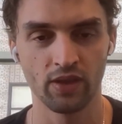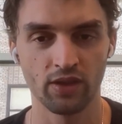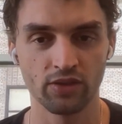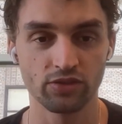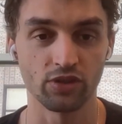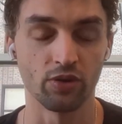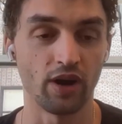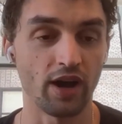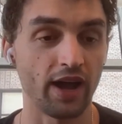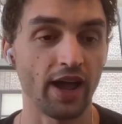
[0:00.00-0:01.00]
So
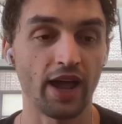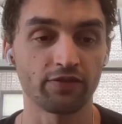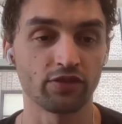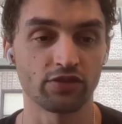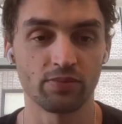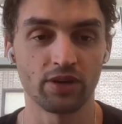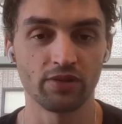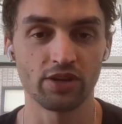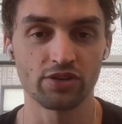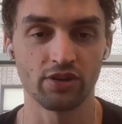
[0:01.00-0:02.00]
after some
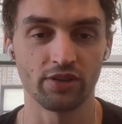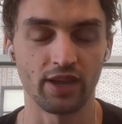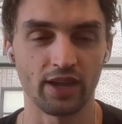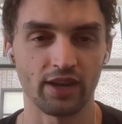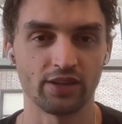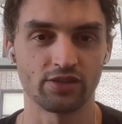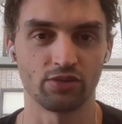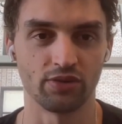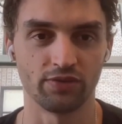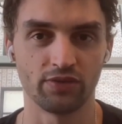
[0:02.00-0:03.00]
iteration on that,
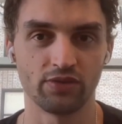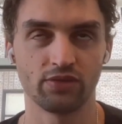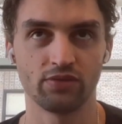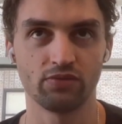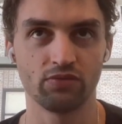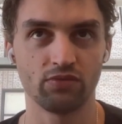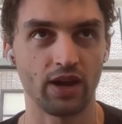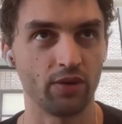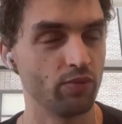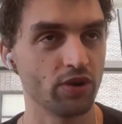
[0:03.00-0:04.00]

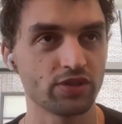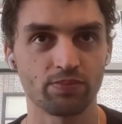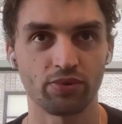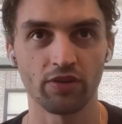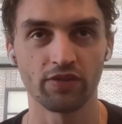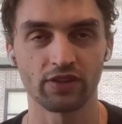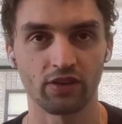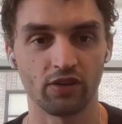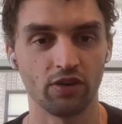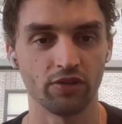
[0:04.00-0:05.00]
it wasn't perfect at
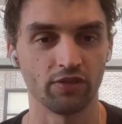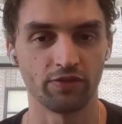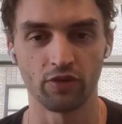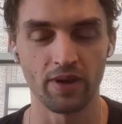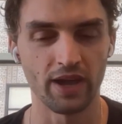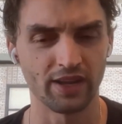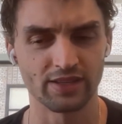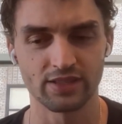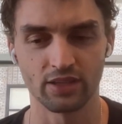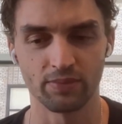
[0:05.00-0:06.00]
all. The formatting is
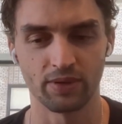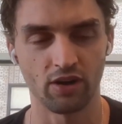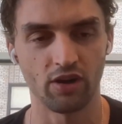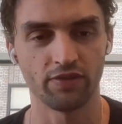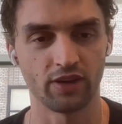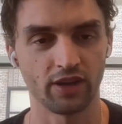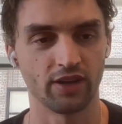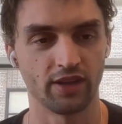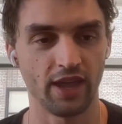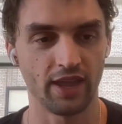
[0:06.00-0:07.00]
still a bit off, and I'm
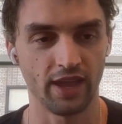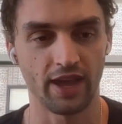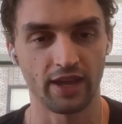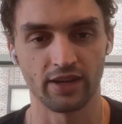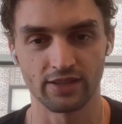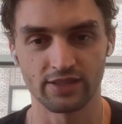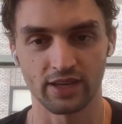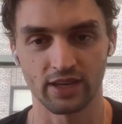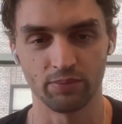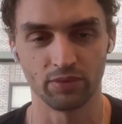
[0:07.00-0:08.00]
going to add a
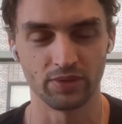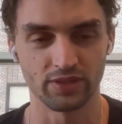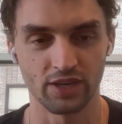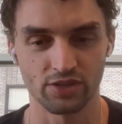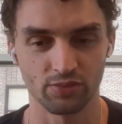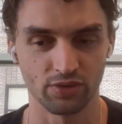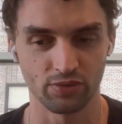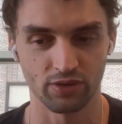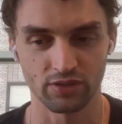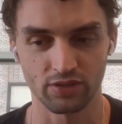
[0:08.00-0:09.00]
second implementation, which we're
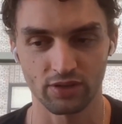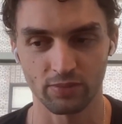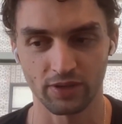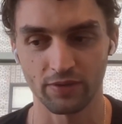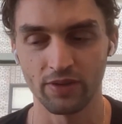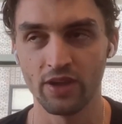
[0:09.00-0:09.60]
going to talk about.